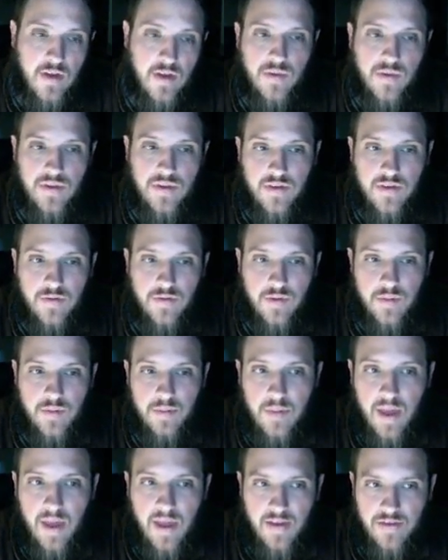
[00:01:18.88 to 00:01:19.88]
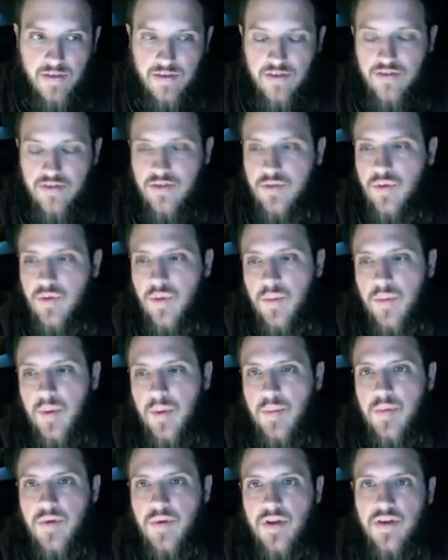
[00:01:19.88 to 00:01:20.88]
with different masses. And
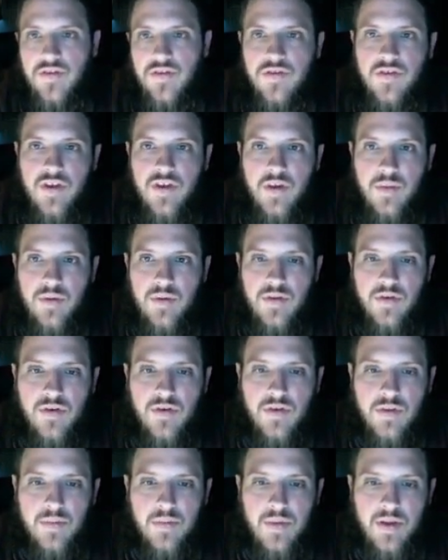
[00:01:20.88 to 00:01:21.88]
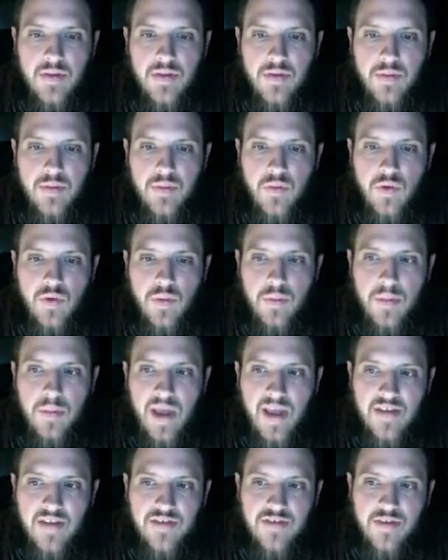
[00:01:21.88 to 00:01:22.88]
remember, yesterday we talked about the more
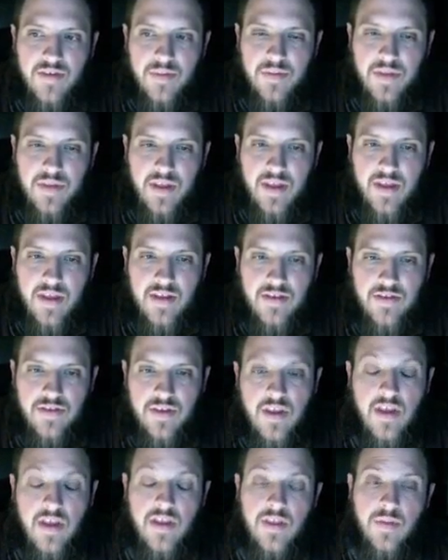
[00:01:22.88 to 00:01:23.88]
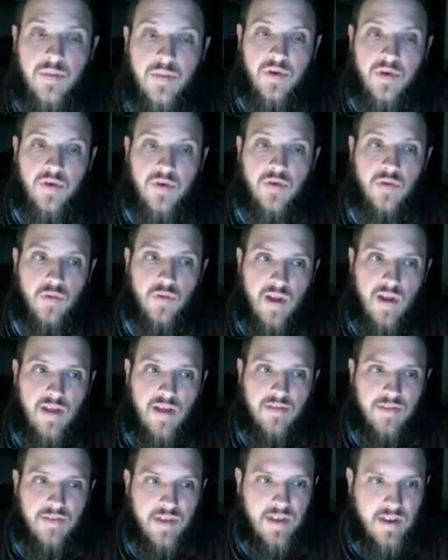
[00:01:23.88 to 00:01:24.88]
mass something has, the more
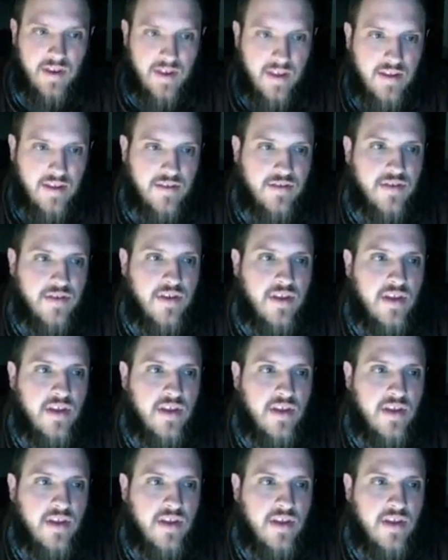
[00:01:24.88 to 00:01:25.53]
gravity it has.